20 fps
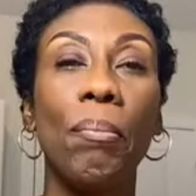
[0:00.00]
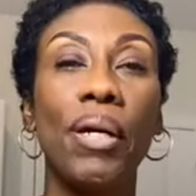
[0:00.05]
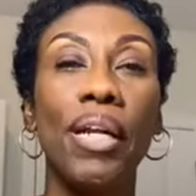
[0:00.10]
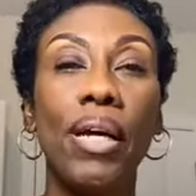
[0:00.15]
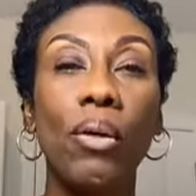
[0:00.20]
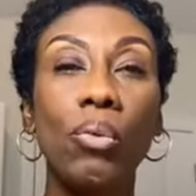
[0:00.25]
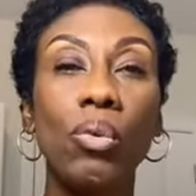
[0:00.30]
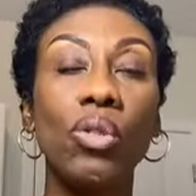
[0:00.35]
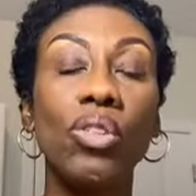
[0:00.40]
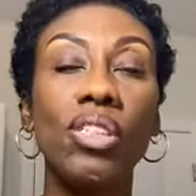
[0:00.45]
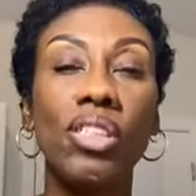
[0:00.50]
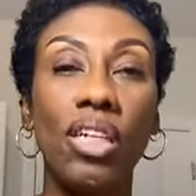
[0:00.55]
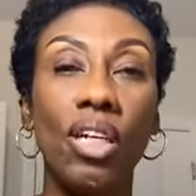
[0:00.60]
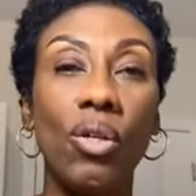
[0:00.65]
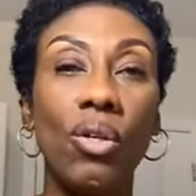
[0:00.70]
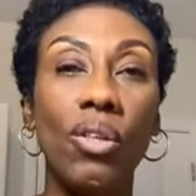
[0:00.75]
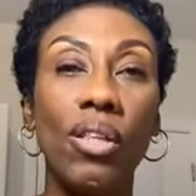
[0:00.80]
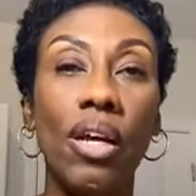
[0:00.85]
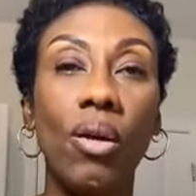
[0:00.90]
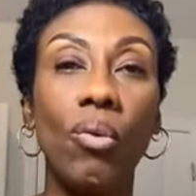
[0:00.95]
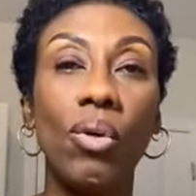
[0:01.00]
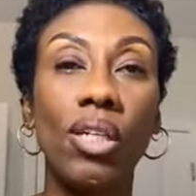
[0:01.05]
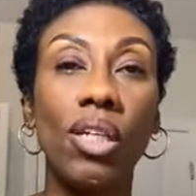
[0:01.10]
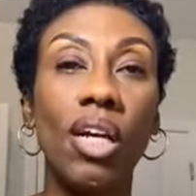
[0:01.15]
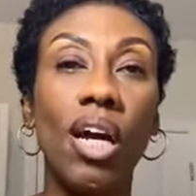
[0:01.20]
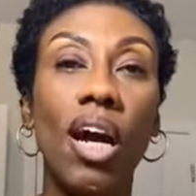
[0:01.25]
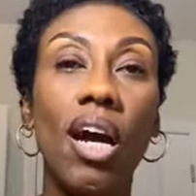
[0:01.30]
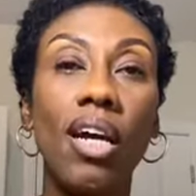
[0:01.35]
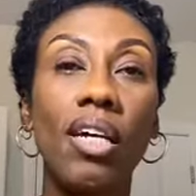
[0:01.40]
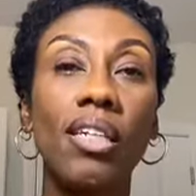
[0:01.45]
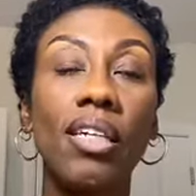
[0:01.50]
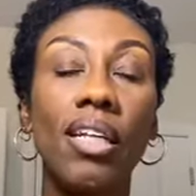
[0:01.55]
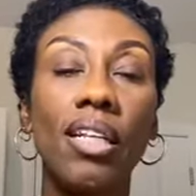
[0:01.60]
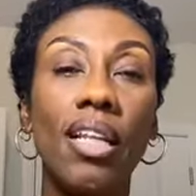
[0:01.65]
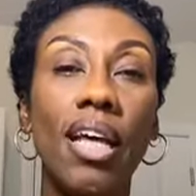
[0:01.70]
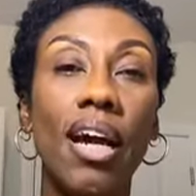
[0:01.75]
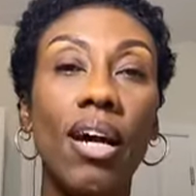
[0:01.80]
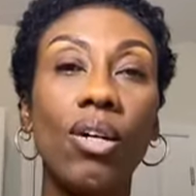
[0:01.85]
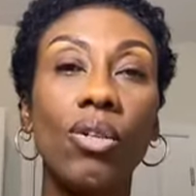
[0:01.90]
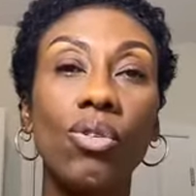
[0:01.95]
but I will tell you that when God
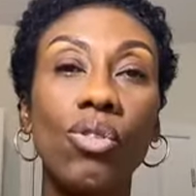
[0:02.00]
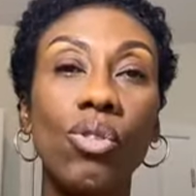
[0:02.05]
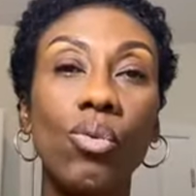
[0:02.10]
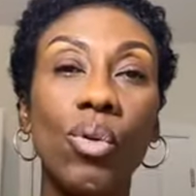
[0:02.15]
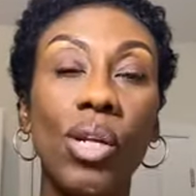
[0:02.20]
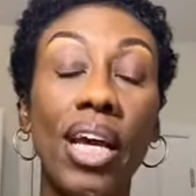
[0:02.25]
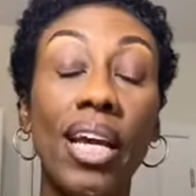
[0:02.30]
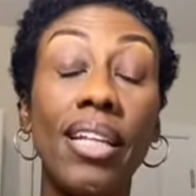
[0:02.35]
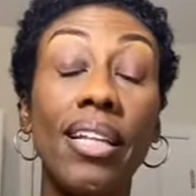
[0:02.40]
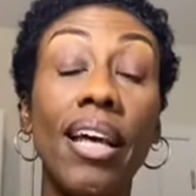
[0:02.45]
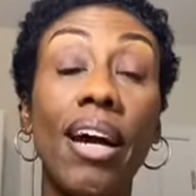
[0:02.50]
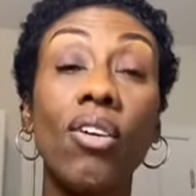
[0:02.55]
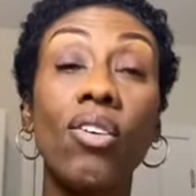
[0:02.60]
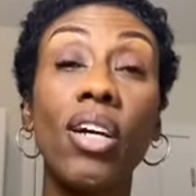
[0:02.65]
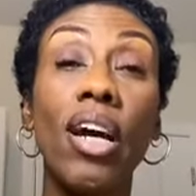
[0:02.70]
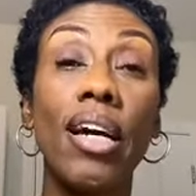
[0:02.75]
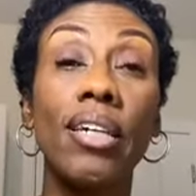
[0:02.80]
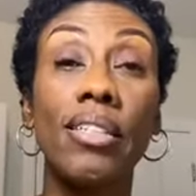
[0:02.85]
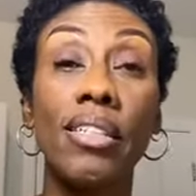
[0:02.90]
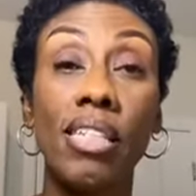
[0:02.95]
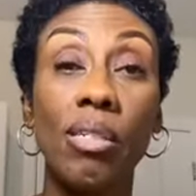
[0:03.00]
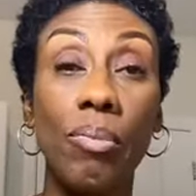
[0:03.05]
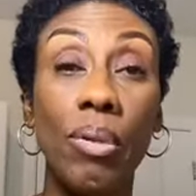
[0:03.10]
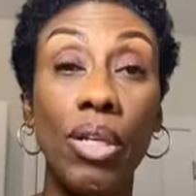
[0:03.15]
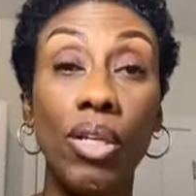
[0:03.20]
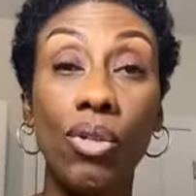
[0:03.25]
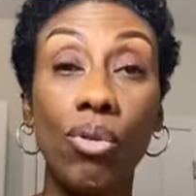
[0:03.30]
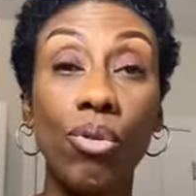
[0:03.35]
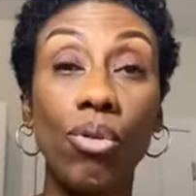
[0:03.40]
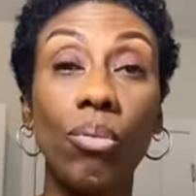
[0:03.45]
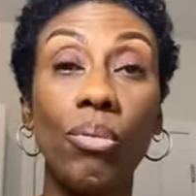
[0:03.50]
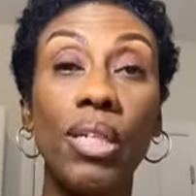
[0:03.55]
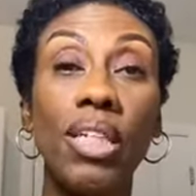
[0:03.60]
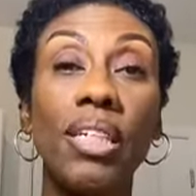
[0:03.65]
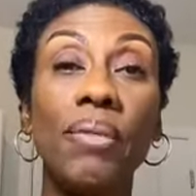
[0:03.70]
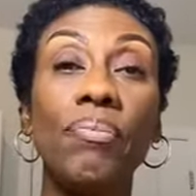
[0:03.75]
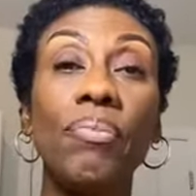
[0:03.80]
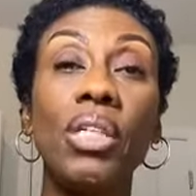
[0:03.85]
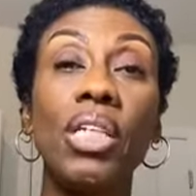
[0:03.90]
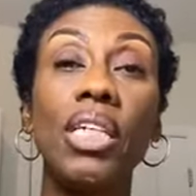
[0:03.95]
allows, when I allow God to speak through
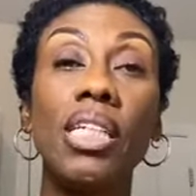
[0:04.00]
me,